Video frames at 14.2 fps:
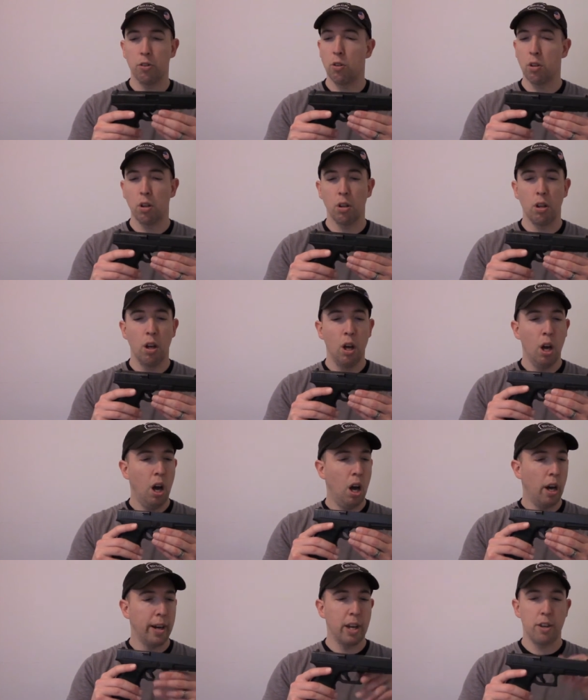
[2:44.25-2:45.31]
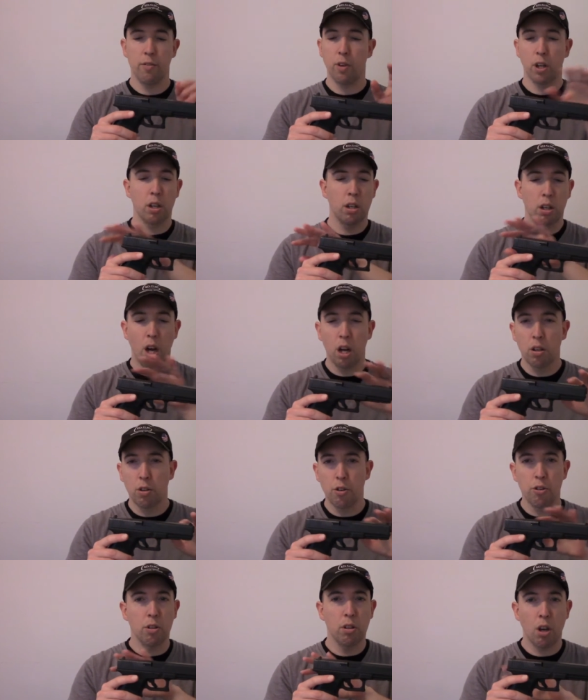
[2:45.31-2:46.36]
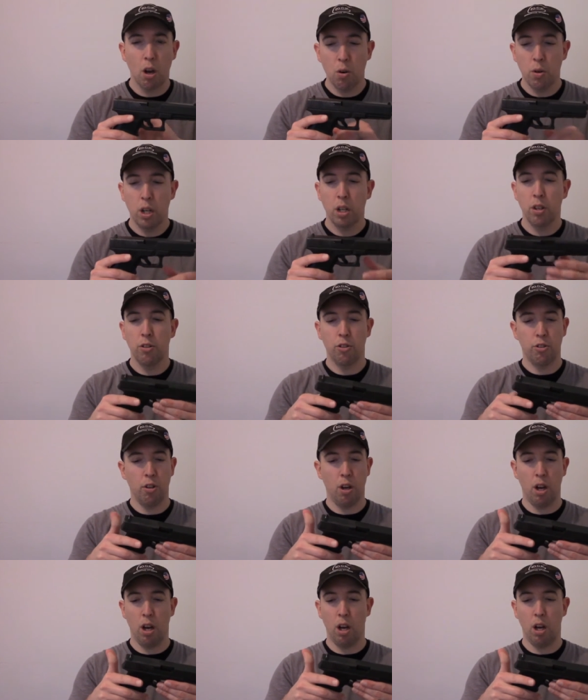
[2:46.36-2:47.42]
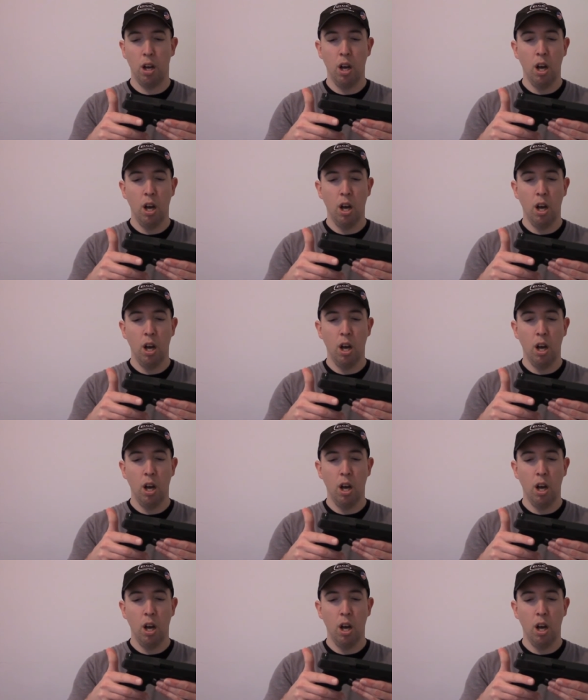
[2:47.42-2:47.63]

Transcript: You can uh, get different colors and coatings. Uh,